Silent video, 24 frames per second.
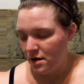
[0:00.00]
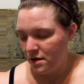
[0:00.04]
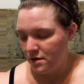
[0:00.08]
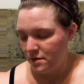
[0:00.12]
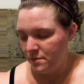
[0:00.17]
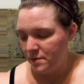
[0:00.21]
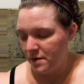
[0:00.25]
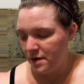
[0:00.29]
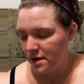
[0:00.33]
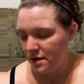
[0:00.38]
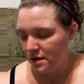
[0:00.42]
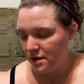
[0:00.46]

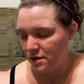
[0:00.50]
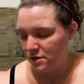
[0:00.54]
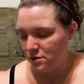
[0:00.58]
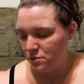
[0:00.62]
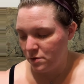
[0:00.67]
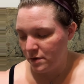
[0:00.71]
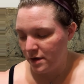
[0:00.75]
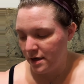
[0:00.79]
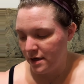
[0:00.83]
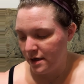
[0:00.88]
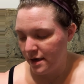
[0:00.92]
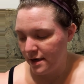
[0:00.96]
at the beginning
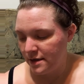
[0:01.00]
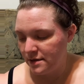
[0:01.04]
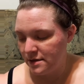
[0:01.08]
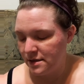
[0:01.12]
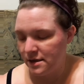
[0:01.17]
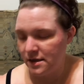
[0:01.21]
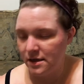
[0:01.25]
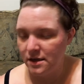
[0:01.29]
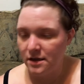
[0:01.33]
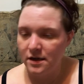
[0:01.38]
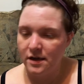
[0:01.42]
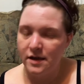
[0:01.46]
of
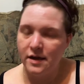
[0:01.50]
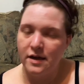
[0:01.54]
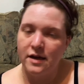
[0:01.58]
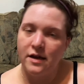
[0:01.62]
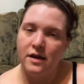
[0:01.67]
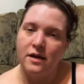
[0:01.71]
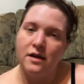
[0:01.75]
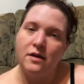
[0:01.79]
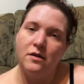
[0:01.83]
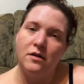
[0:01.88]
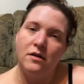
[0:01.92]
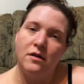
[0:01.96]
2019,
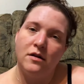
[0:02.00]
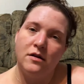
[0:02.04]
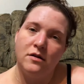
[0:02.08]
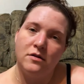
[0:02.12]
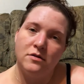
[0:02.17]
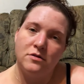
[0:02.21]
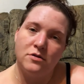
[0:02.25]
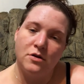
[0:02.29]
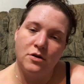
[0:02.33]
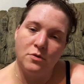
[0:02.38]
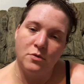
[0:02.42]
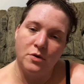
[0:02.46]
I
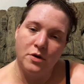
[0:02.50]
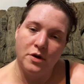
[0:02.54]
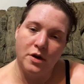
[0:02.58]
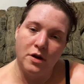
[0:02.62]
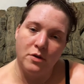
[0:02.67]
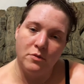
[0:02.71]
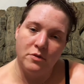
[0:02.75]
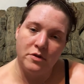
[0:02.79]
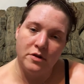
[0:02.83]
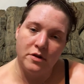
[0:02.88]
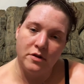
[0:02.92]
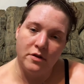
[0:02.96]
started
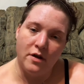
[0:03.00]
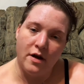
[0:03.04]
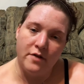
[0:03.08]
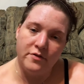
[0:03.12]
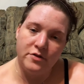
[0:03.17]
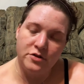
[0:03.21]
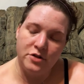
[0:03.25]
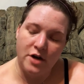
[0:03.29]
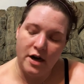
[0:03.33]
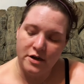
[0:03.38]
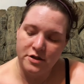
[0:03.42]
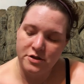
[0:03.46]
working with the law
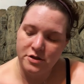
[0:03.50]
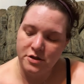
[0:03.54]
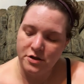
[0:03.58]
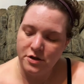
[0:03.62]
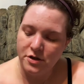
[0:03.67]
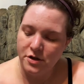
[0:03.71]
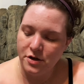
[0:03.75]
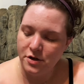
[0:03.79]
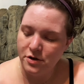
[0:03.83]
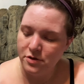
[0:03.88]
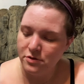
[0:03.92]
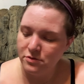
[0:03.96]
of
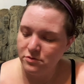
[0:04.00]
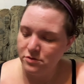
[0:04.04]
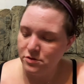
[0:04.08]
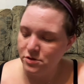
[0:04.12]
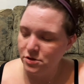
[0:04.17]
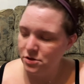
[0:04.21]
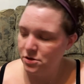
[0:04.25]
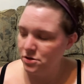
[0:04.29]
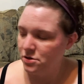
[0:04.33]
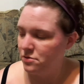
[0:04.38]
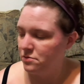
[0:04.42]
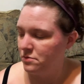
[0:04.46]
attraction
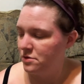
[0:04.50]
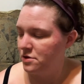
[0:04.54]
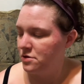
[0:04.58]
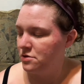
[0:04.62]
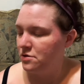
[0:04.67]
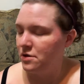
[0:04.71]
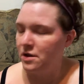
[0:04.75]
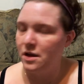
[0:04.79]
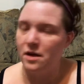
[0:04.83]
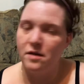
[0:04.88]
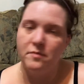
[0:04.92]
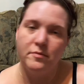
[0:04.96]
coach,
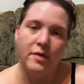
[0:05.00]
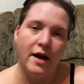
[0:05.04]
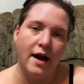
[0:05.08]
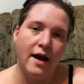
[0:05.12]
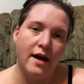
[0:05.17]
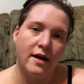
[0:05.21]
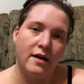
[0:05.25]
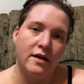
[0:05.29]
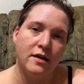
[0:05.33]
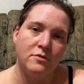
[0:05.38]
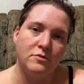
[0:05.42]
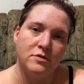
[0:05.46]
which, looking
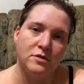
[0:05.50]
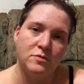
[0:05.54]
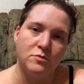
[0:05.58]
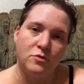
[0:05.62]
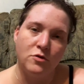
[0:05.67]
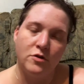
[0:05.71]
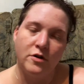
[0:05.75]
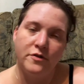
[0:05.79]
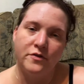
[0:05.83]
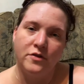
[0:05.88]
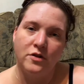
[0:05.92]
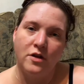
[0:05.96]
back, it was
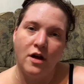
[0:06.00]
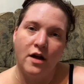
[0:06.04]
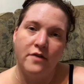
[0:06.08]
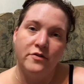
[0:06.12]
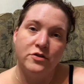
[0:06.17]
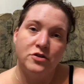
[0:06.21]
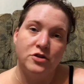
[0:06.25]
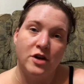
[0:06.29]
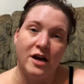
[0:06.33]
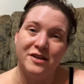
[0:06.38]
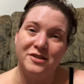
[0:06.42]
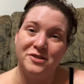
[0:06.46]
more of a law
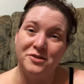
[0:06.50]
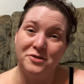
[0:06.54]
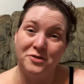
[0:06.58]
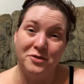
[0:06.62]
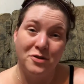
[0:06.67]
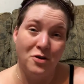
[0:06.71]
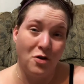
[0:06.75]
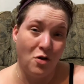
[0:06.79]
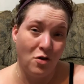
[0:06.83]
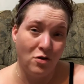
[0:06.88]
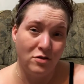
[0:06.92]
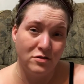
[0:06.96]
of
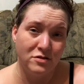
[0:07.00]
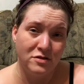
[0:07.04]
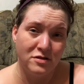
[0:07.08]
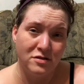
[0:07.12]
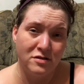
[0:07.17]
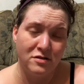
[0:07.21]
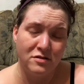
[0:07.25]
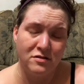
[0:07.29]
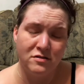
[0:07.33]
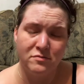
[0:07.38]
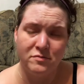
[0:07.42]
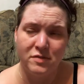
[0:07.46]
attraction
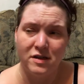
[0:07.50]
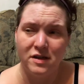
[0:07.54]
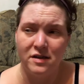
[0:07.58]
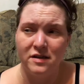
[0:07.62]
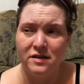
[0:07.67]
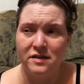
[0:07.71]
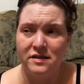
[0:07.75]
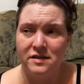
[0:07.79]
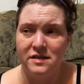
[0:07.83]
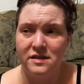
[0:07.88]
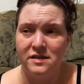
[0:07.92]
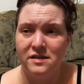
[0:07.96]
cult,
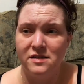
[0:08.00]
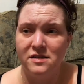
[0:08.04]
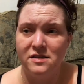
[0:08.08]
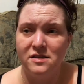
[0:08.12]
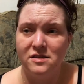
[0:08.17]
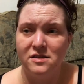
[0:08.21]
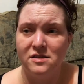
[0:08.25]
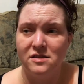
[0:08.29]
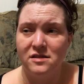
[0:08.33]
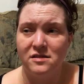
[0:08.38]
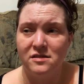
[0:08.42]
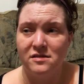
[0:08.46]

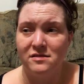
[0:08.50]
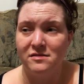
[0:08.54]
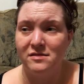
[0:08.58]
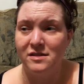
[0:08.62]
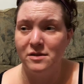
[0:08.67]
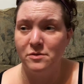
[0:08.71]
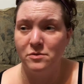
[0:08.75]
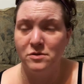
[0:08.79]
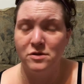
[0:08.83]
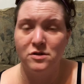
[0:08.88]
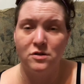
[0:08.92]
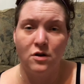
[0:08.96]
because
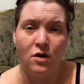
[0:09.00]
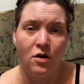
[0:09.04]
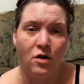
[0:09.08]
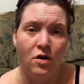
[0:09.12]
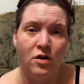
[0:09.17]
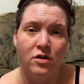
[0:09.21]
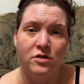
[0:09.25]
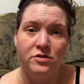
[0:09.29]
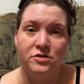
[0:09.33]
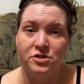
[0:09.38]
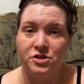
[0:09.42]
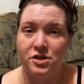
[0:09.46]
it was
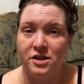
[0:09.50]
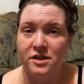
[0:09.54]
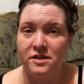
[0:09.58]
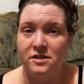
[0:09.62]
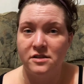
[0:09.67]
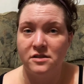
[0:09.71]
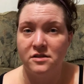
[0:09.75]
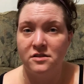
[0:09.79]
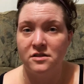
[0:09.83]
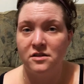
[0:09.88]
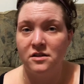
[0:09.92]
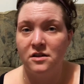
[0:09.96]
all
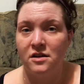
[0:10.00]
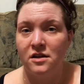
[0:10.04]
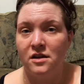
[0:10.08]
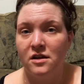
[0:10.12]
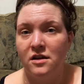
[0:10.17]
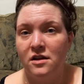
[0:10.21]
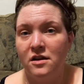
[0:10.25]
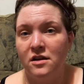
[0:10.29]
just,